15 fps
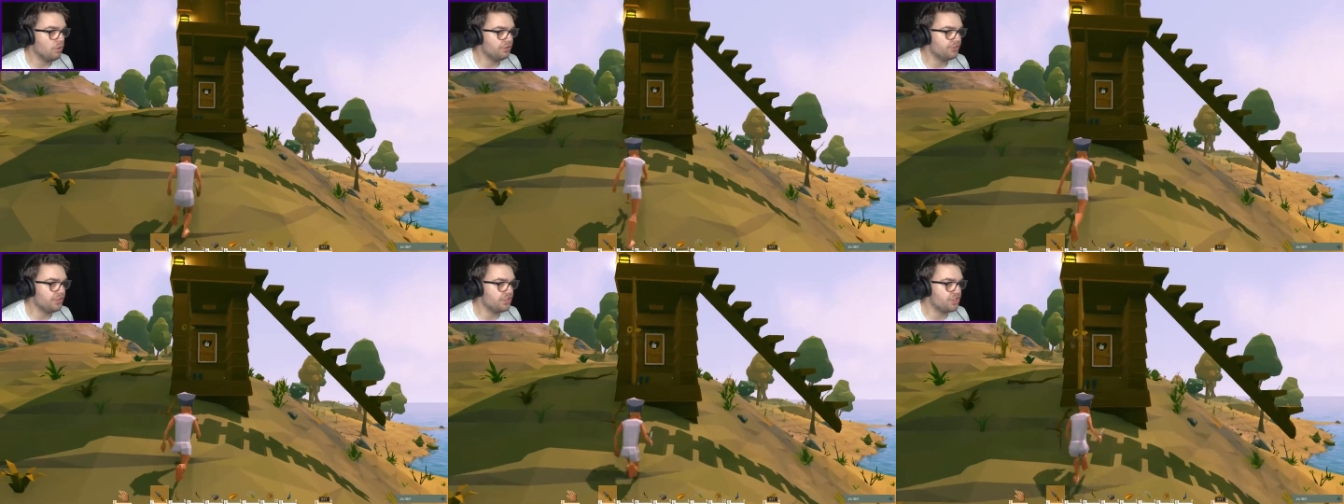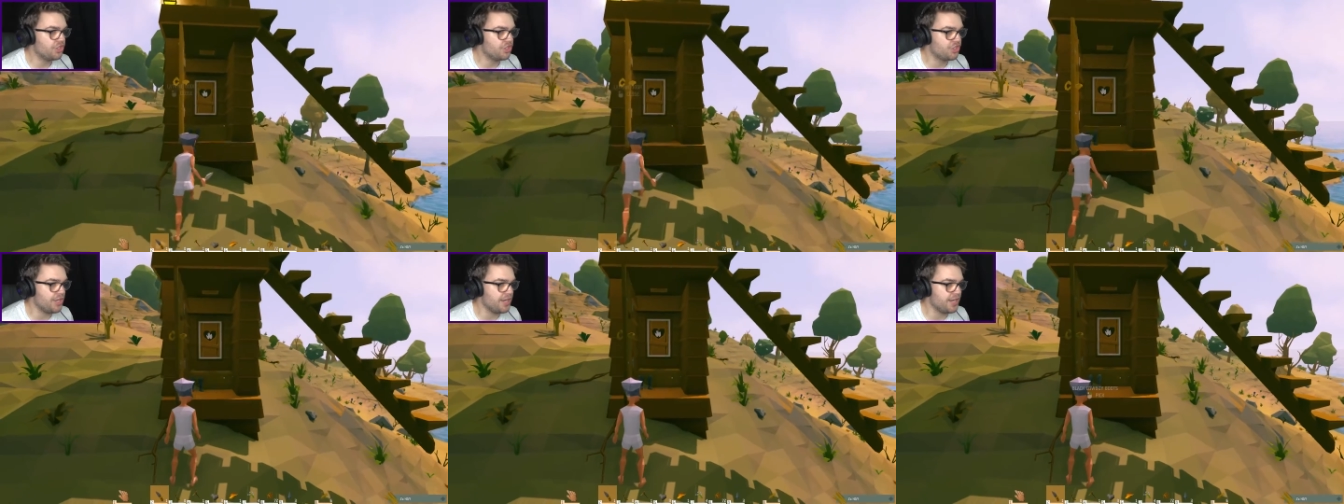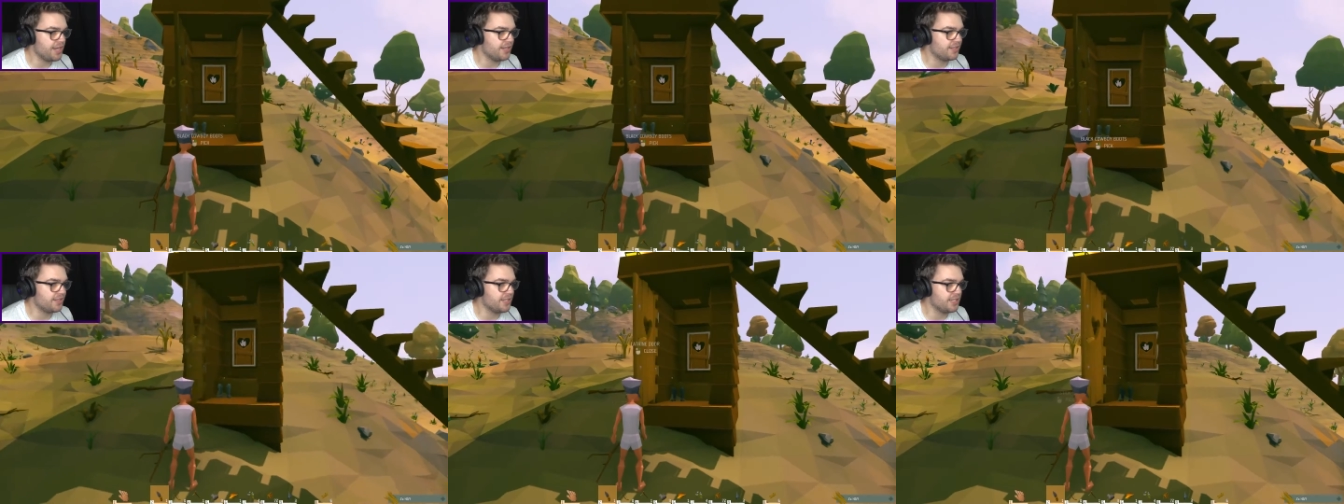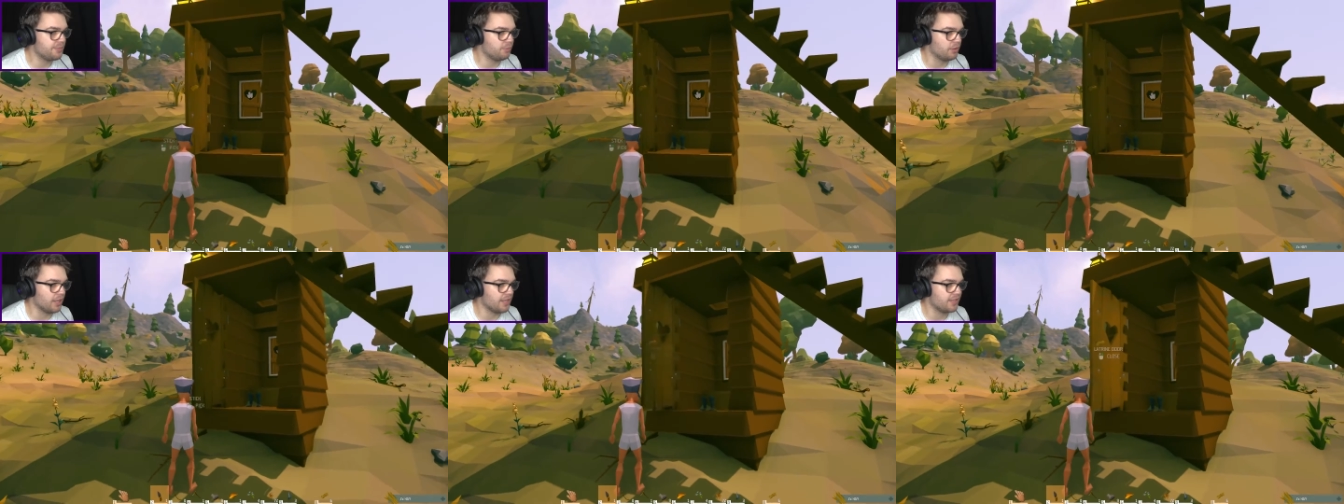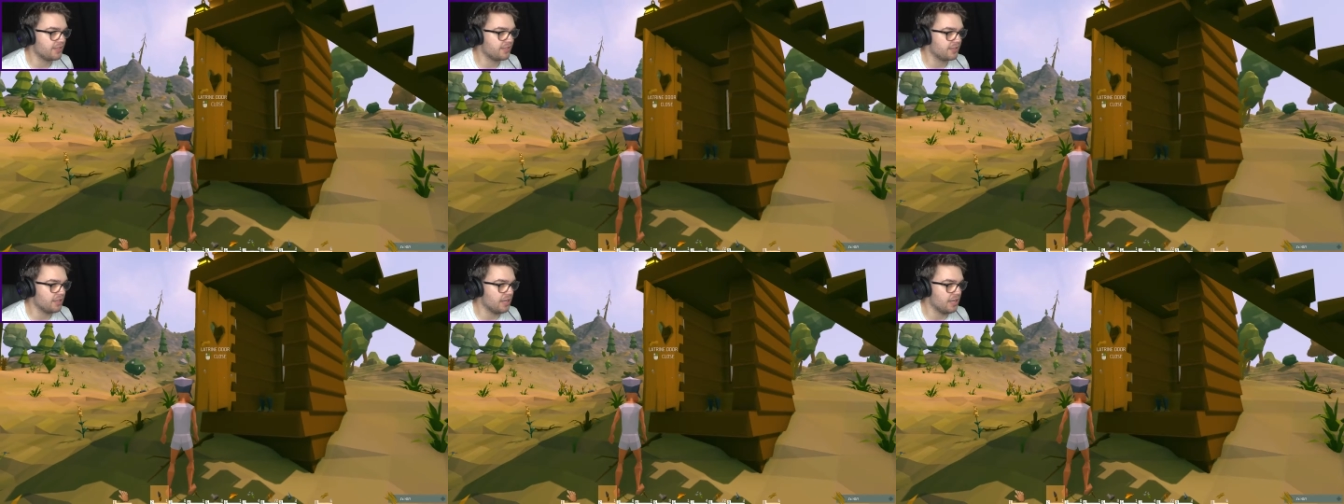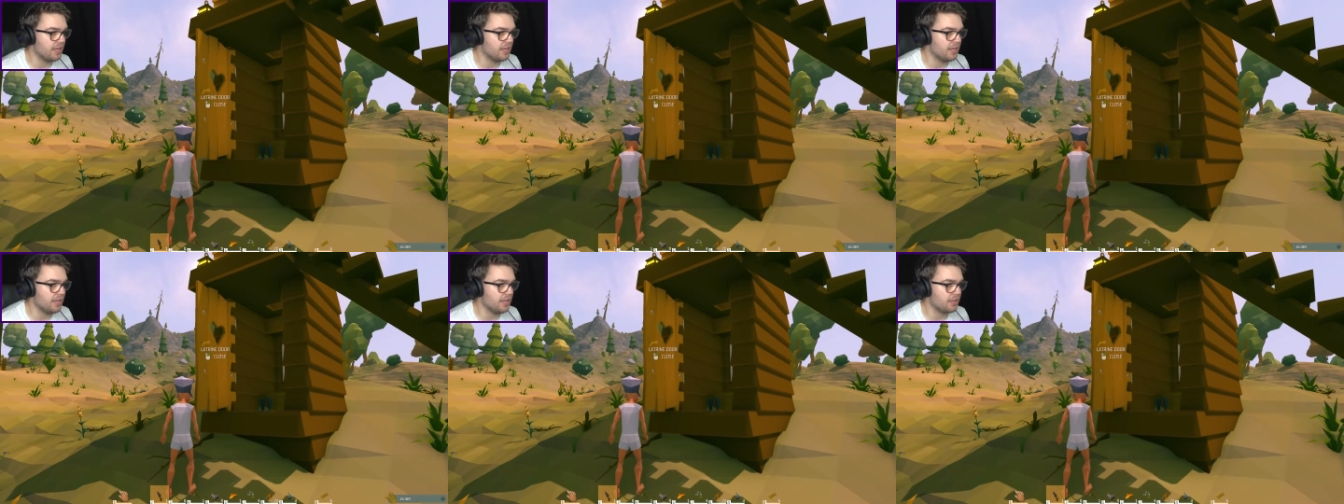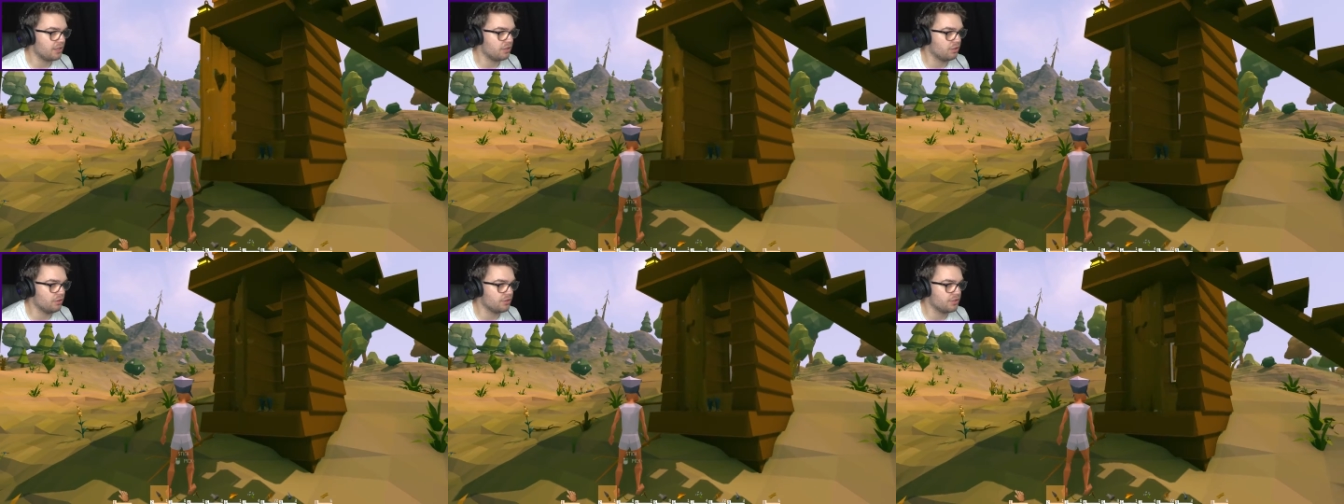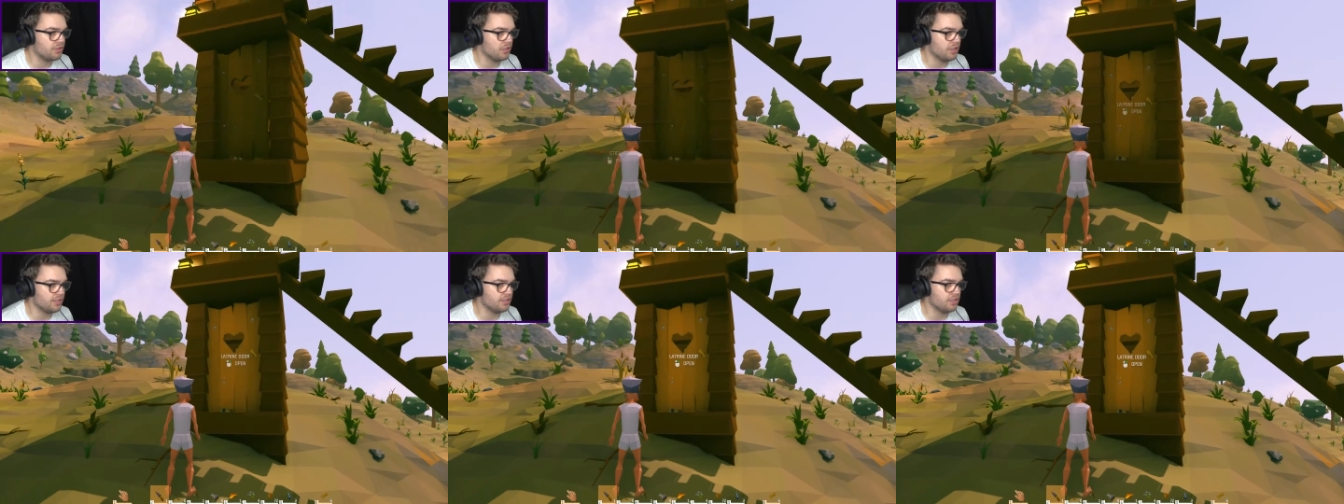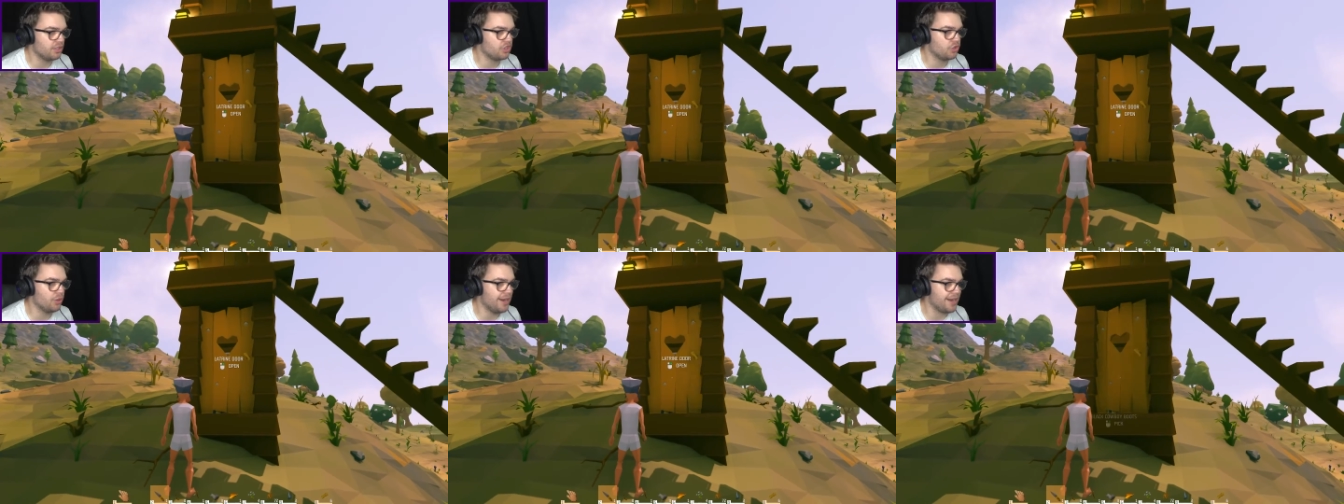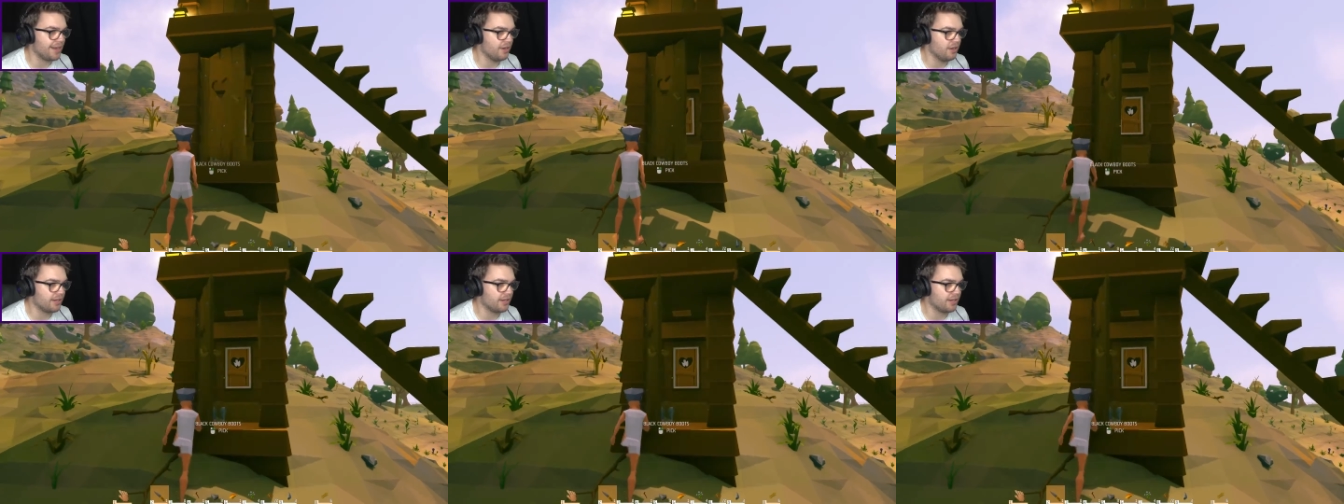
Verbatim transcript: What the shit is this place? Closed. Oh, it's a latrine.